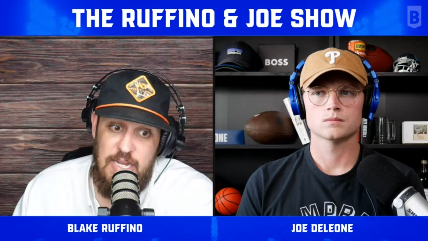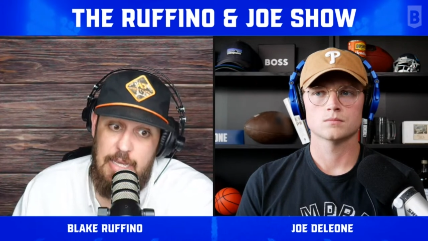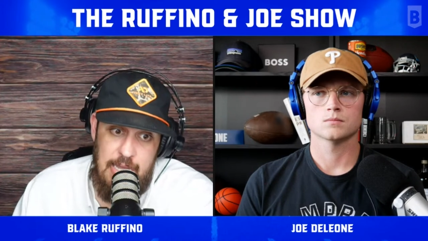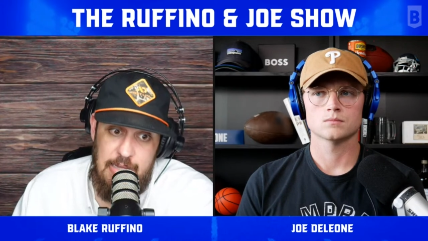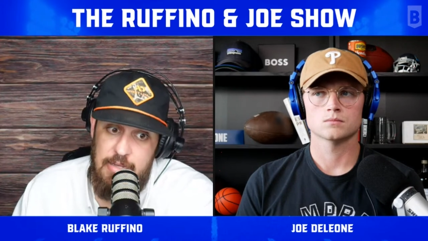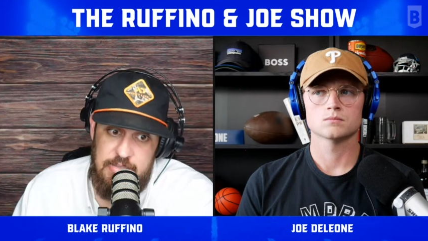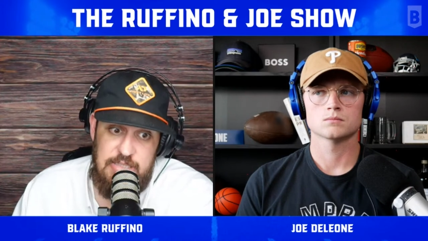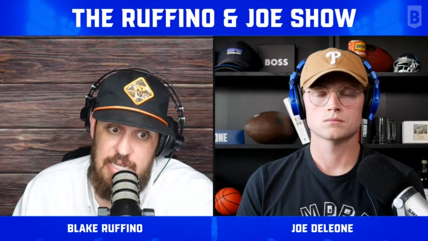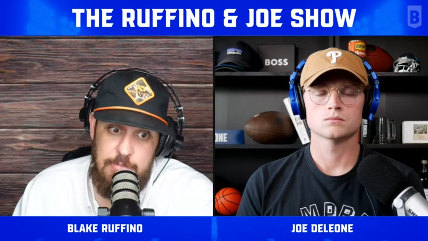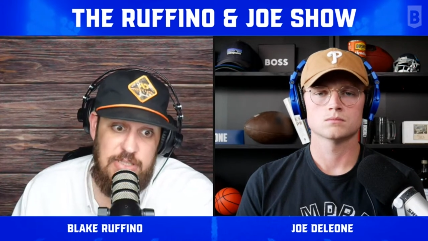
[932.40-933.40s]
Speaker 1: at getting
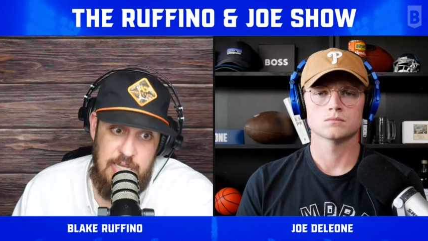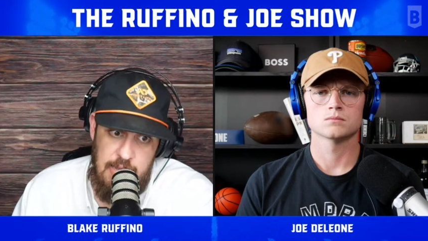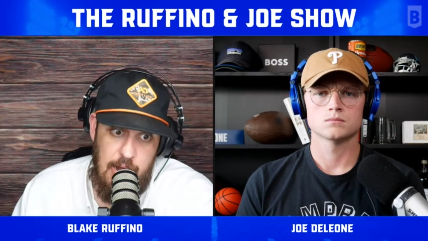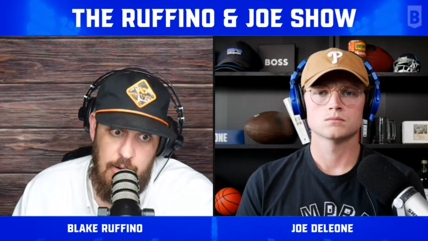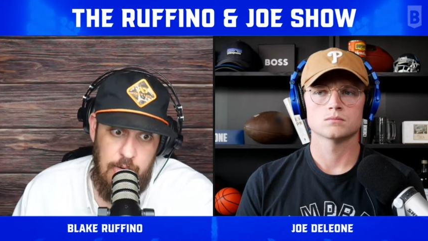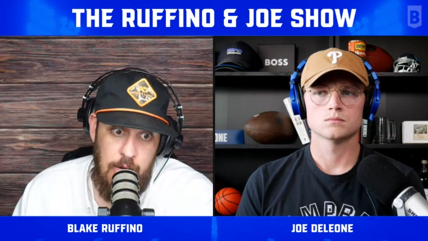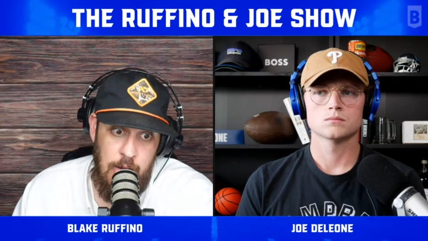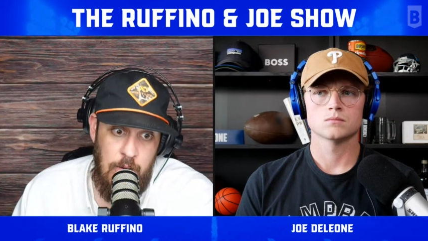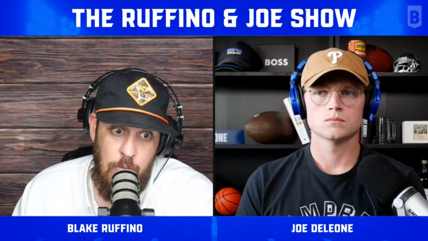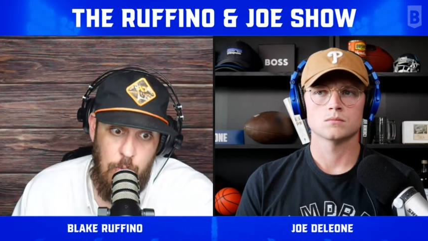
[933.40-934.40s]
these teams in there
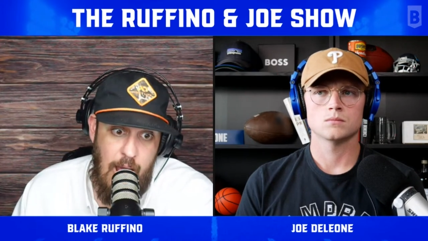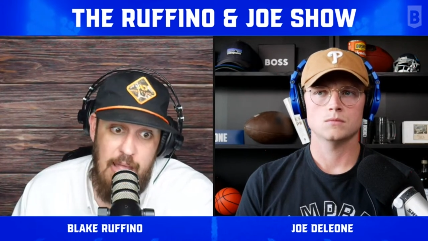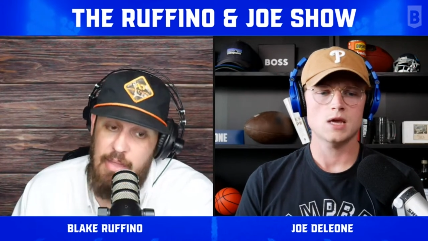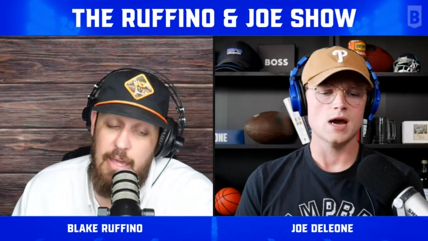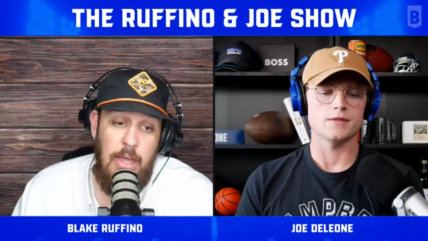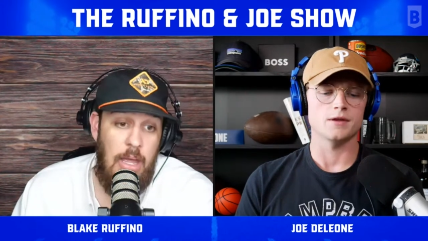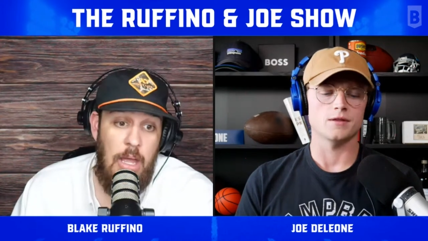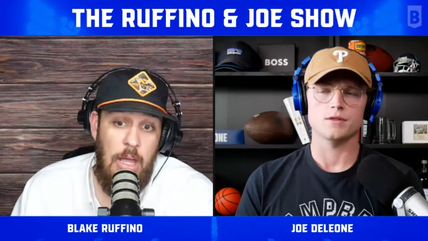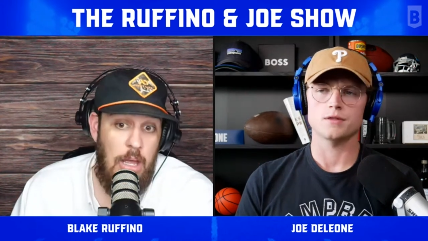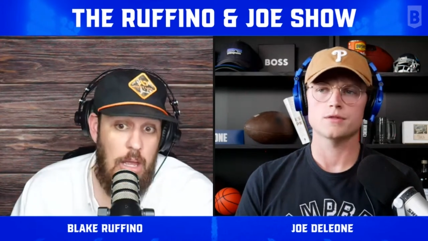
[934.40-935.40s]
right? Yeah, like,
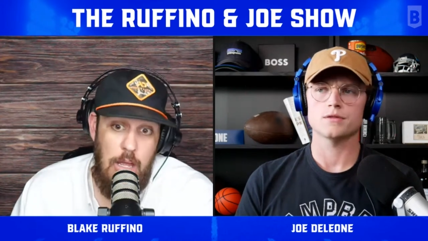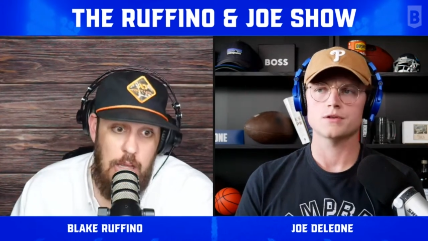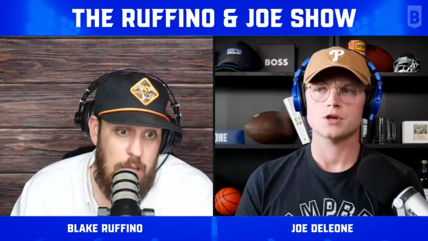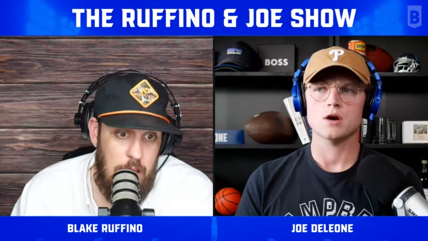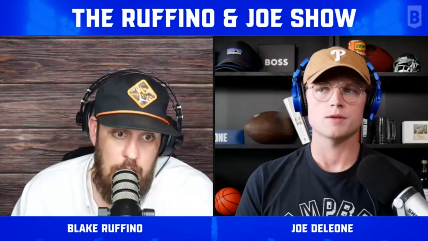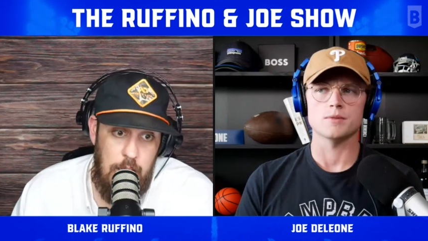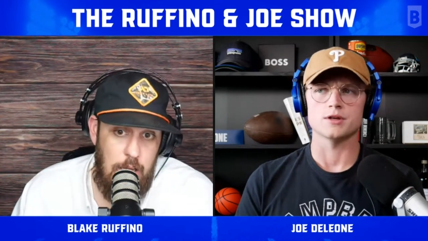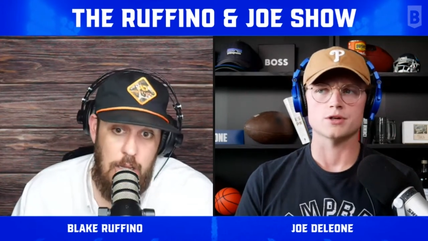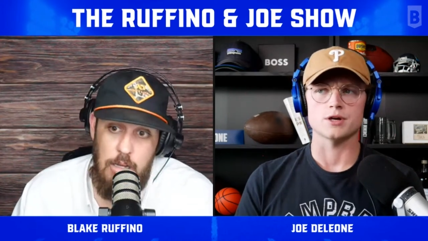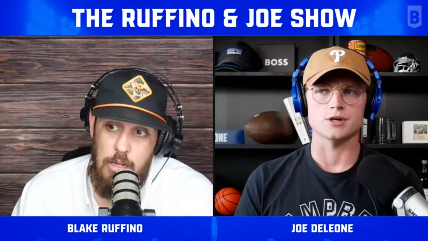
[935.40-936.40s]
Speaker 2: the, this current
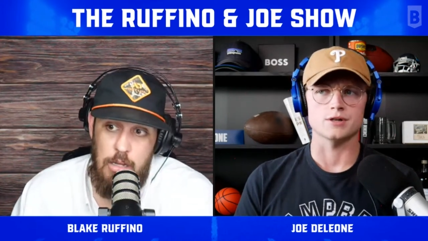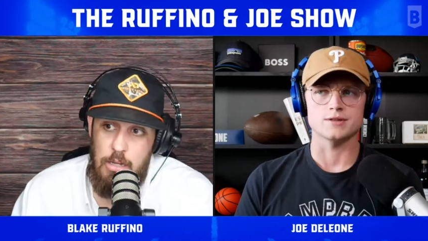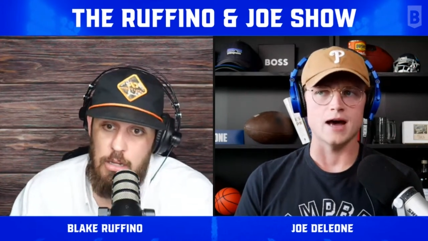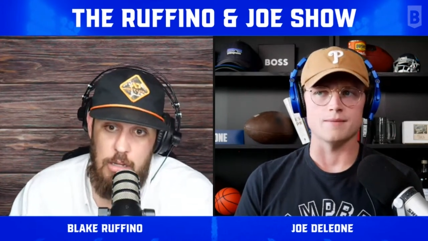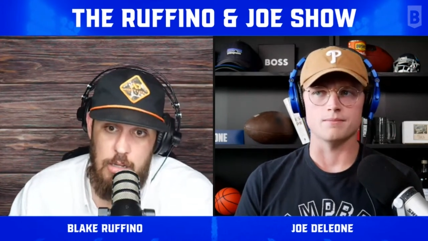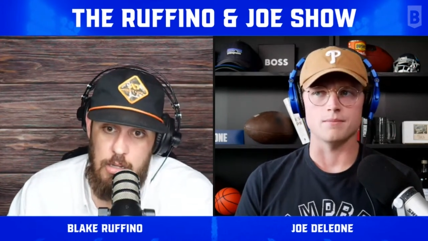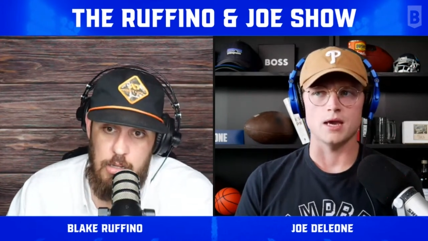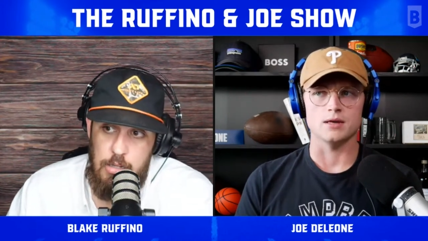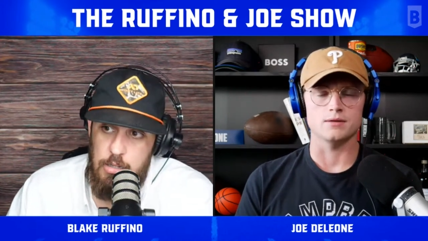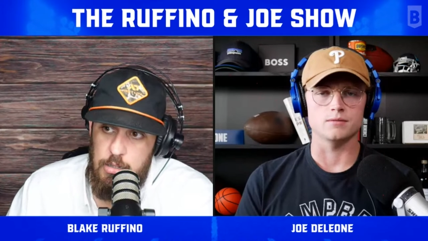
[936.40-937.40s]
administration has not
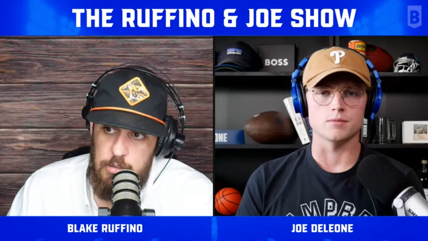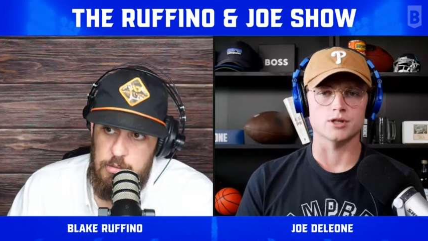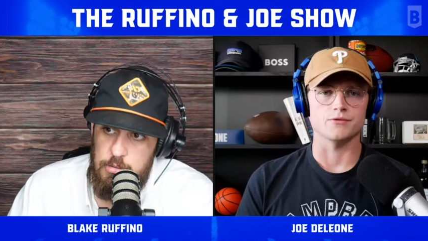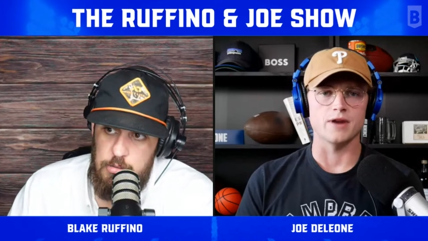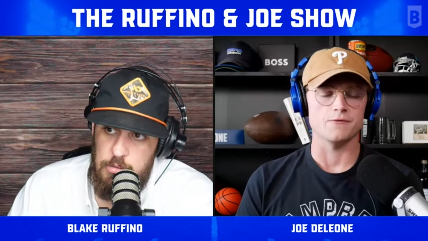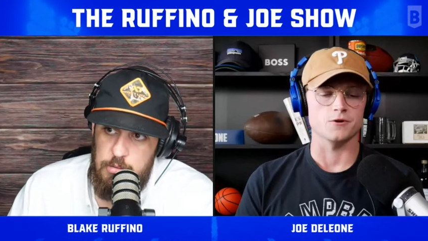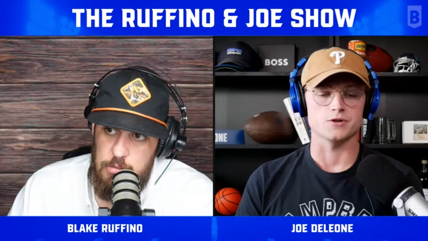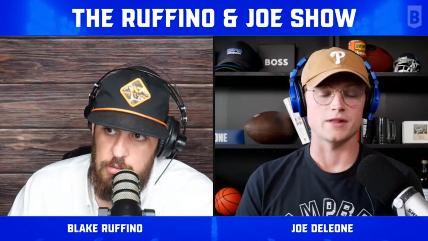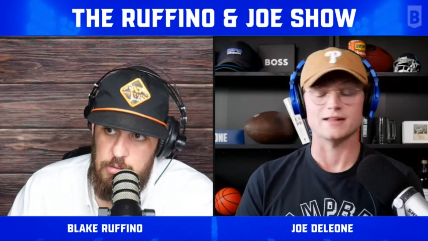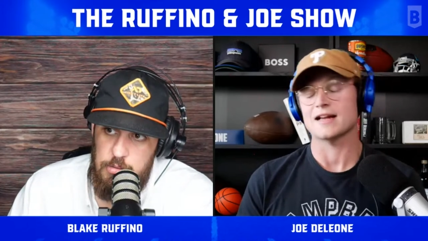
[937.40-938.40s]
made much of an effort.
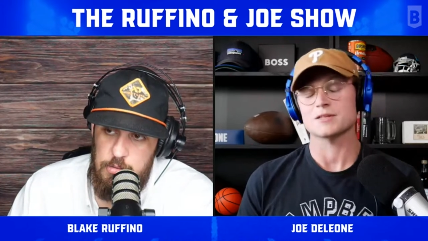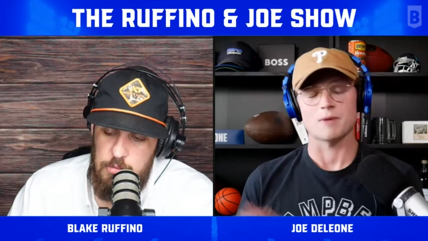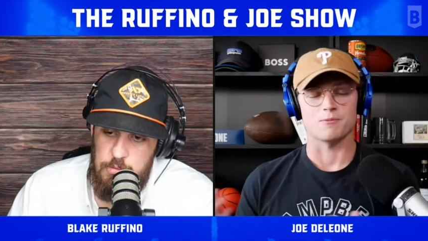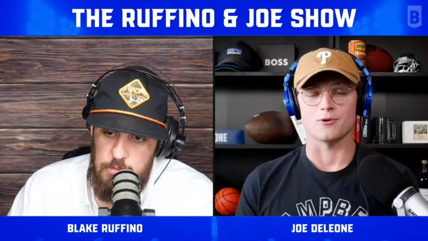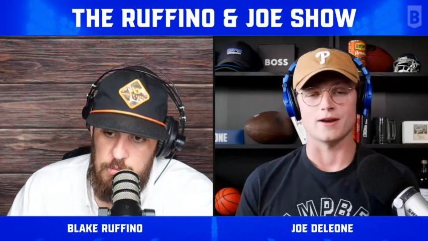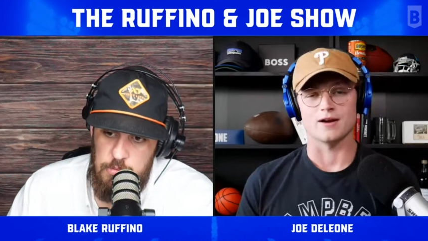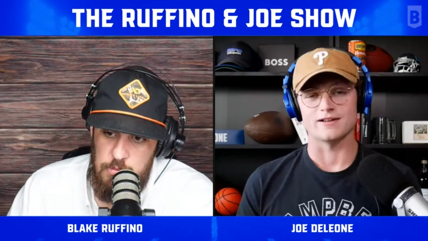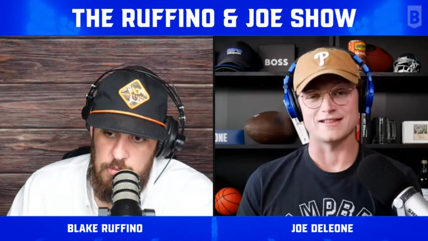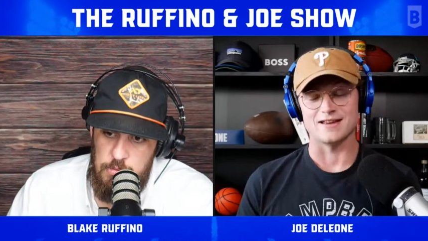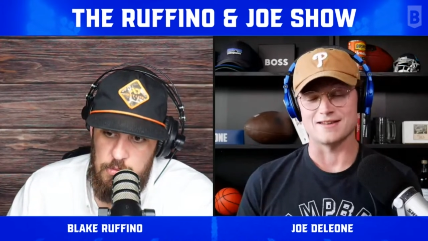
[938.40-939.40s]
So, like, that's my point here
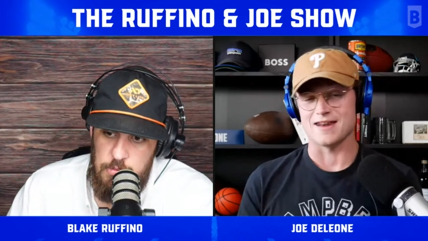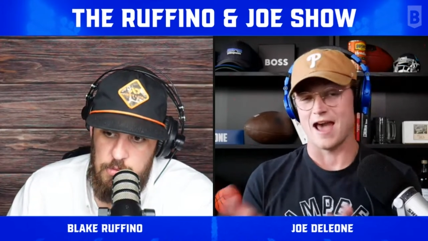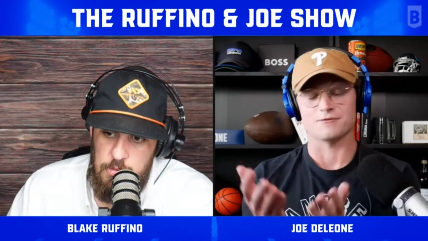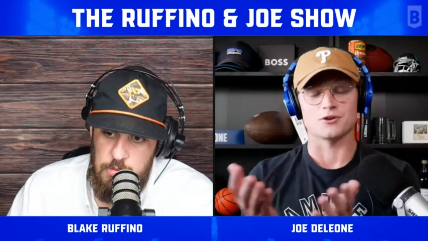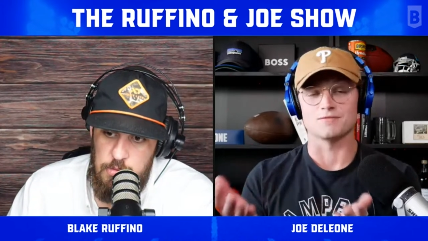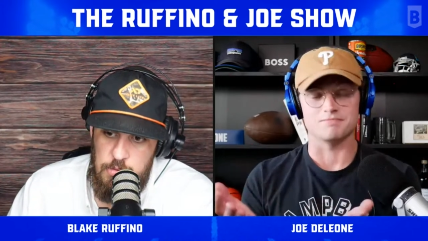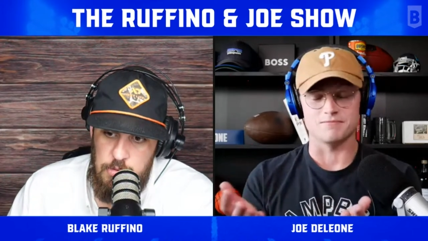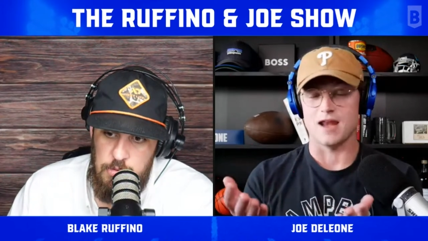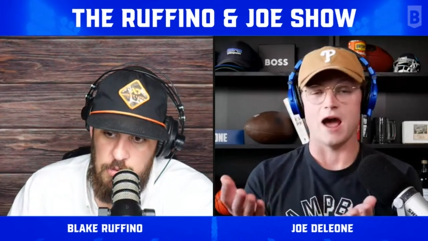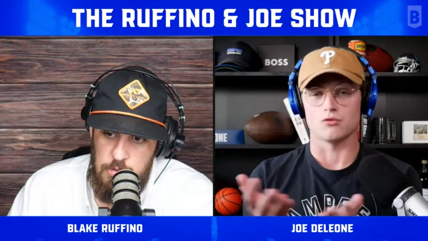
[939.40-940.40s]
is that after now